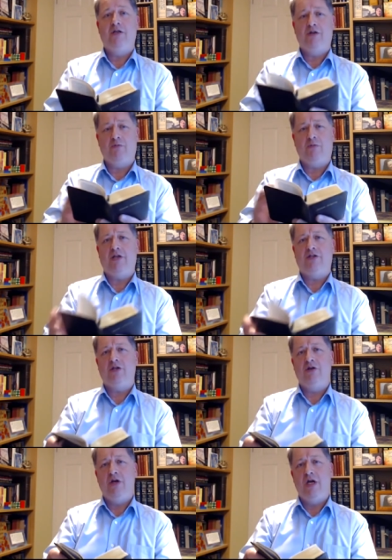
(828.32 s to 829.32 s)
God bless
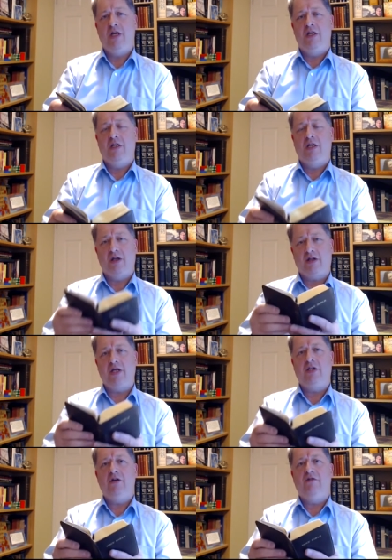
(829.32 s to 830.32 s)
you, and
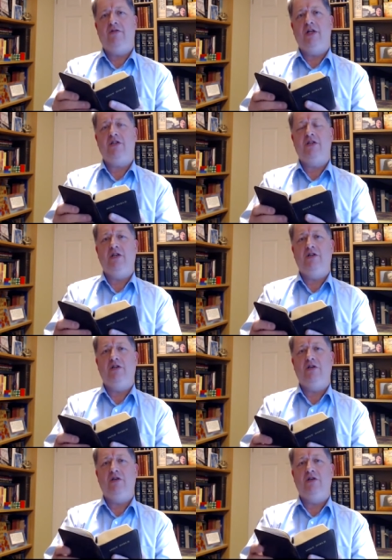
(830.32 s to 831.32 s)
thank you for listening
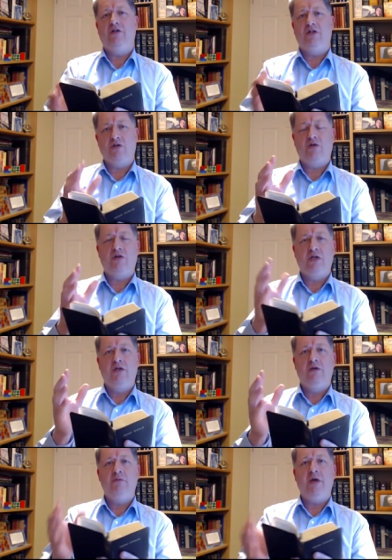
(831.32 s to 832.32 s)
to the short
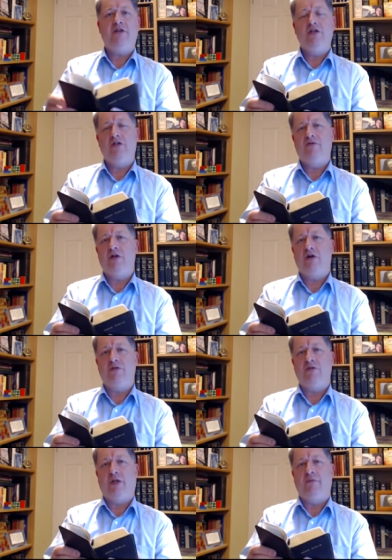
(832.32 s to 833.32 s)
message of the
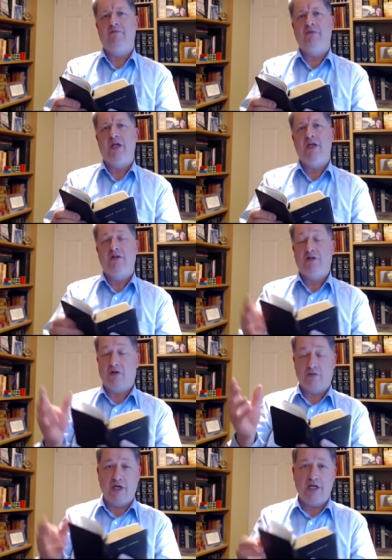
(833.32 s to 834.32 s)
gospel.
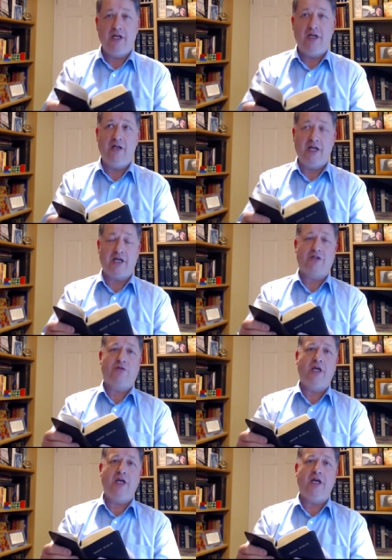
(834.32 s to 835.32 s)
God willing, next
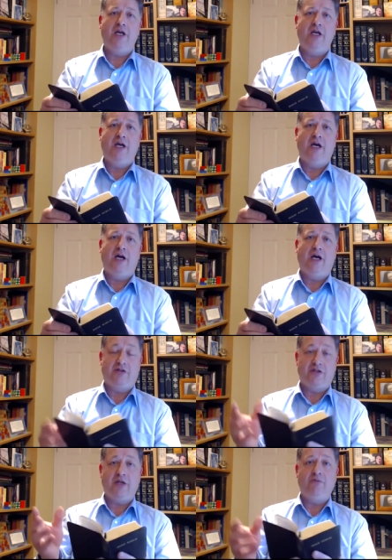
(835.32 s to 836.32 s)
week uh, at
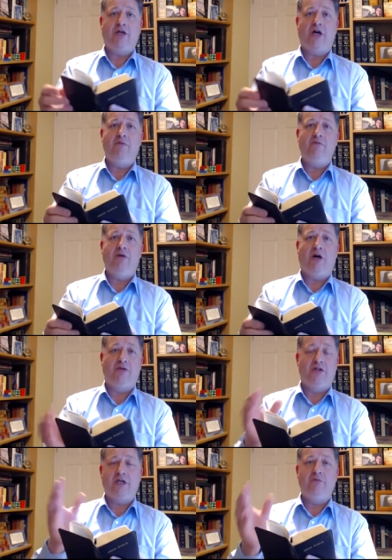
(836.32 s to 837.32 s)
the same time
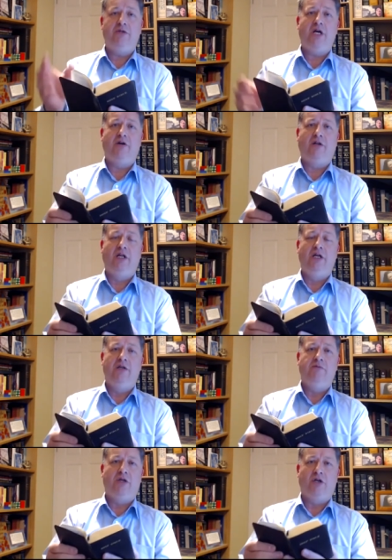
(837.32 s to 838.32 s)
on the same channel,
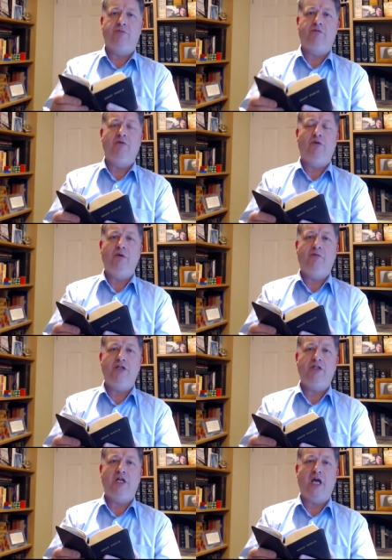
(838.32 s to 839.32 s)
the gospel will be
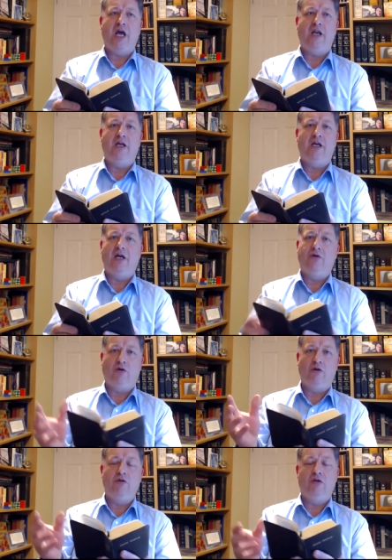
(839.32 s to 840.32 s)
preached again, and
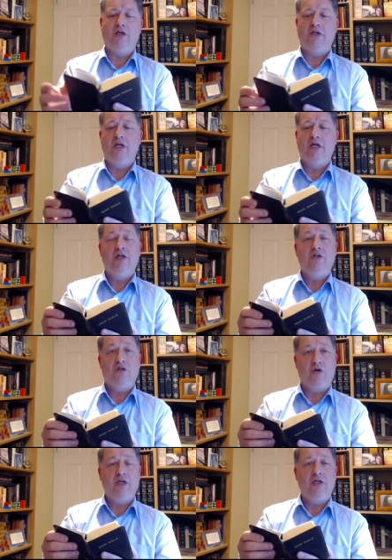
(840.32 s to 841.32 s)
all who can
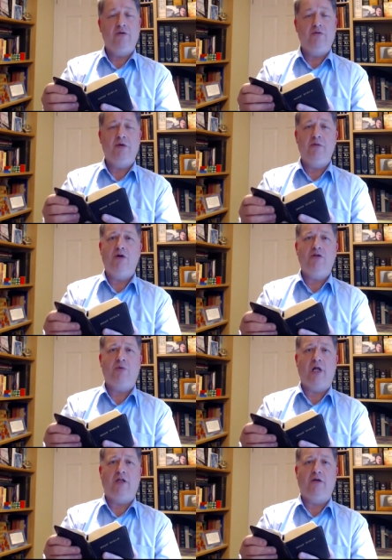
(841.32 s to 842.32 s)
join would be most
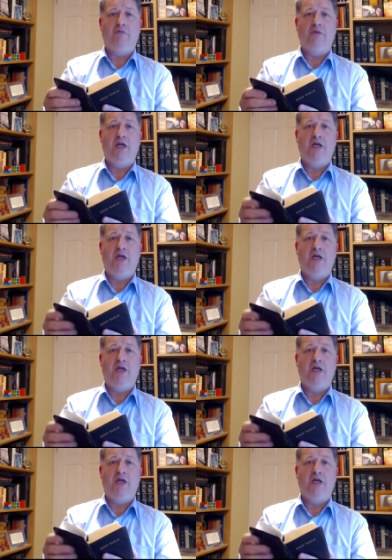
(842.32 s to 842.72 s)
welcome.